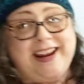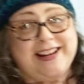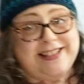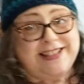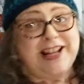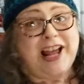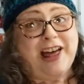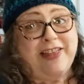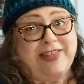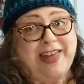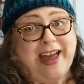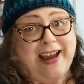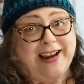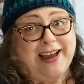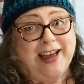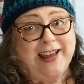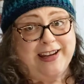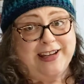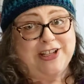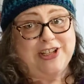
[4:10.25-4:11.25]
It's not that
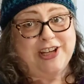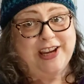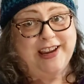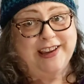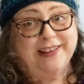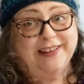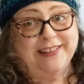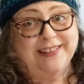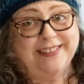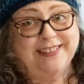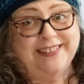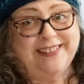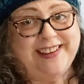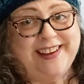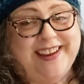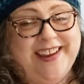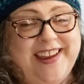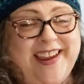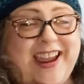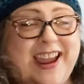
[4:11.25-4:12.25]
kind of channel.
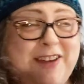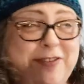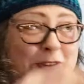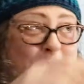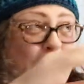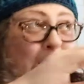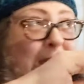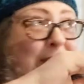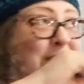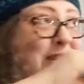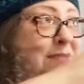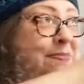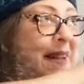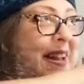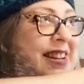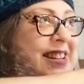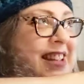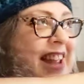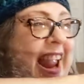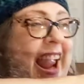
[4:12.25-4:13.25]
If you have
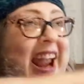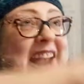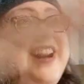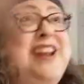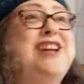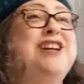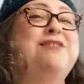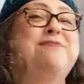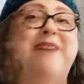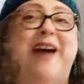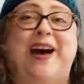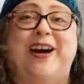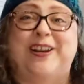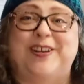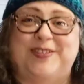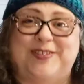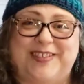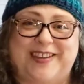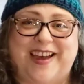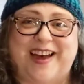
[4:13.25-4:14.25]
spent any amount
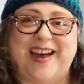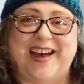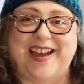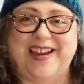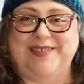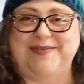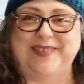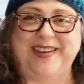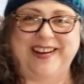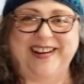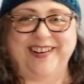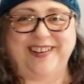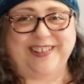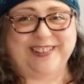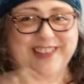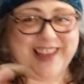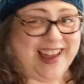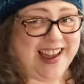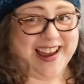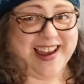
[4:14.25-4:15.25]
of time in her
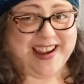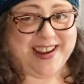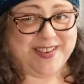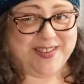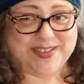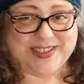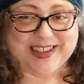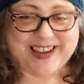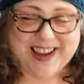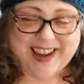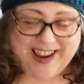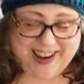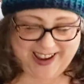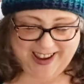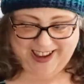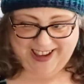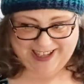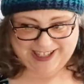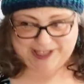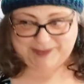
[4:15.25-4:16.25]
lives,
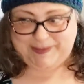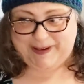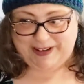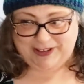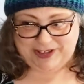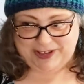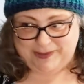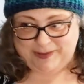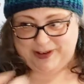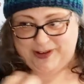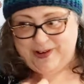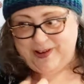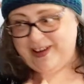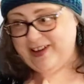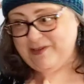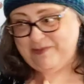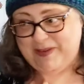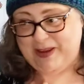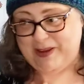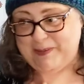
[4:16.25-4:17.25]
especially when you
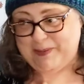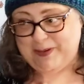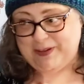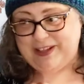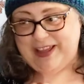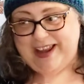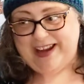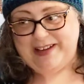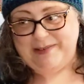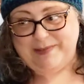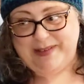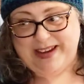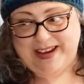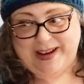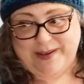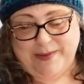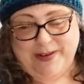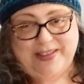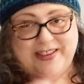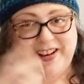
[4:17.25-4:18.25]
have people like
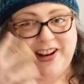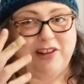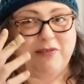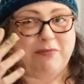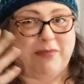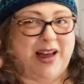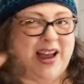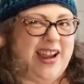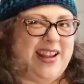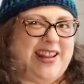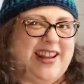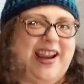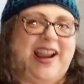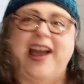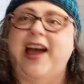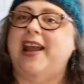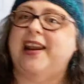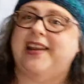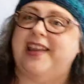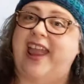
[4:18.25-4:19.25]
me with, you know, mind that
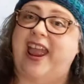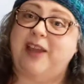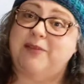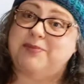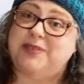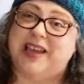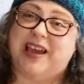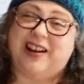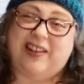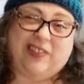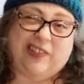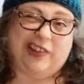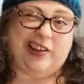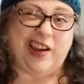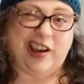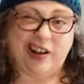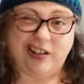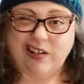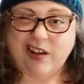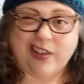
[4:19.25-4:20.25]
kind of camps out in the
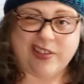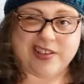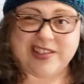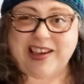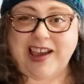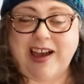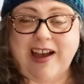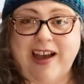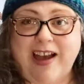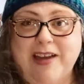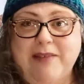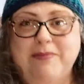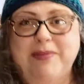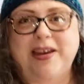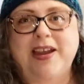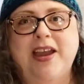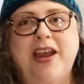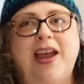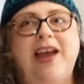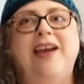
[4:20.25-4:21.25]
gutter all the time,
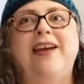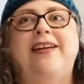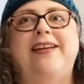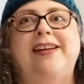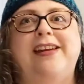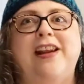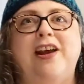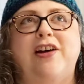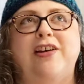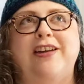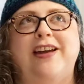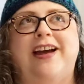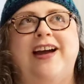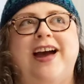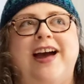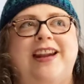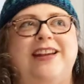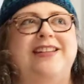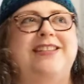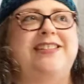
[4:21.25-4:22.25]
you know, you
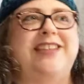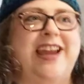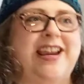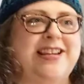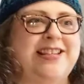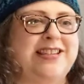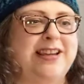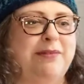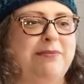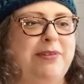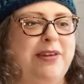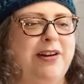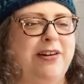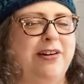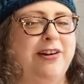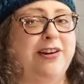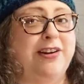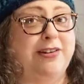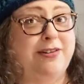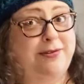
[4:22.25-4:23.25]
kind of say something
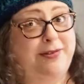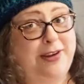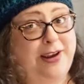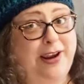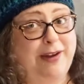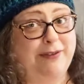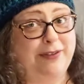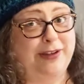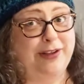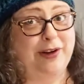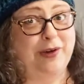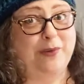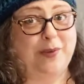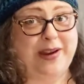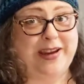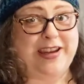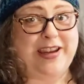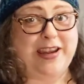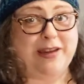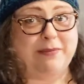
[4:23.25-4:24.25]
or you, you give a little
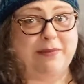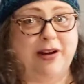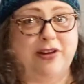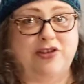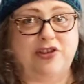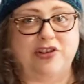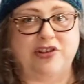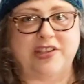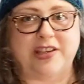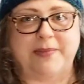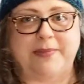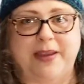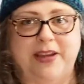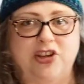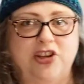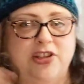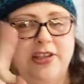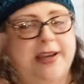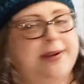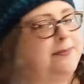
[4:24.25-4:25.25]
winky emoji or something.
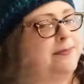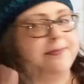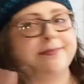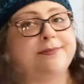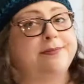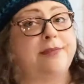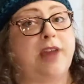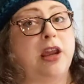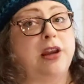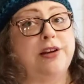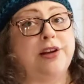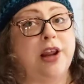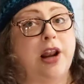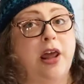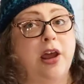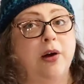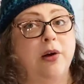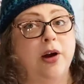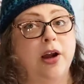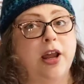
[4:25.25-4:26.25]
She's like, no,
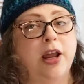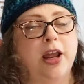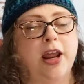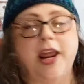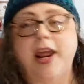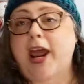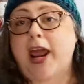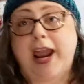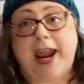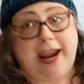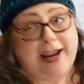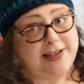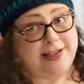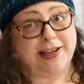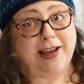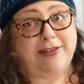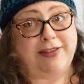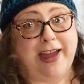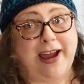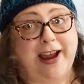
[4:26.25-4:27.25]
no, it's
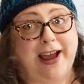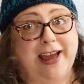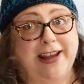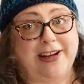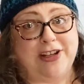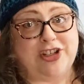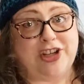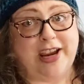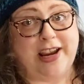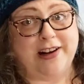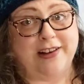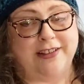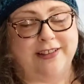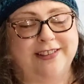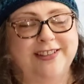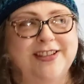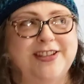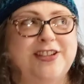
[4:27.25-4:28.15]
not that kind of channel.